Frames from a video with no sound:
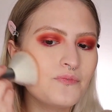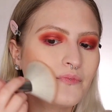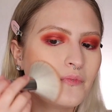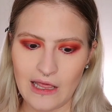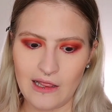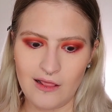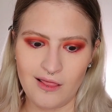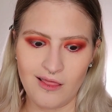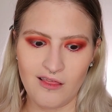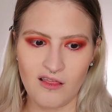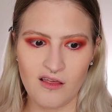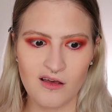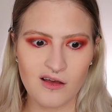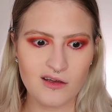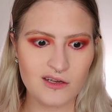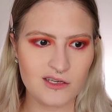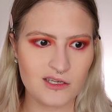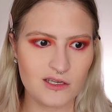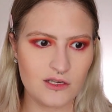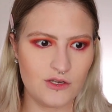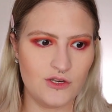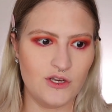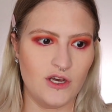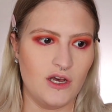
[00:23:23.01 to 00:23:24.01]
It
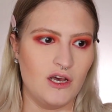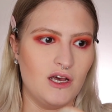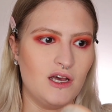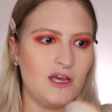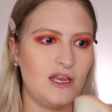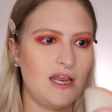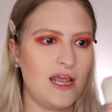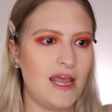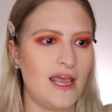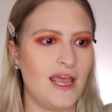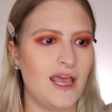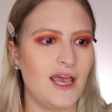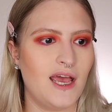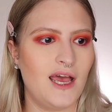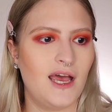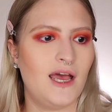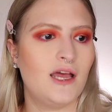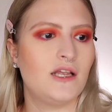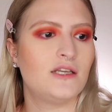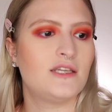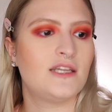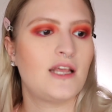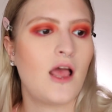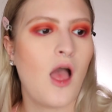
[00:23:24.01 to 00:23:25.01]
looks good,
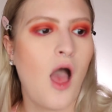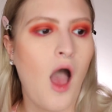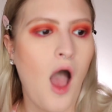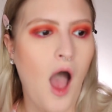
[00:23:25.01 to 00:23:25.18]
and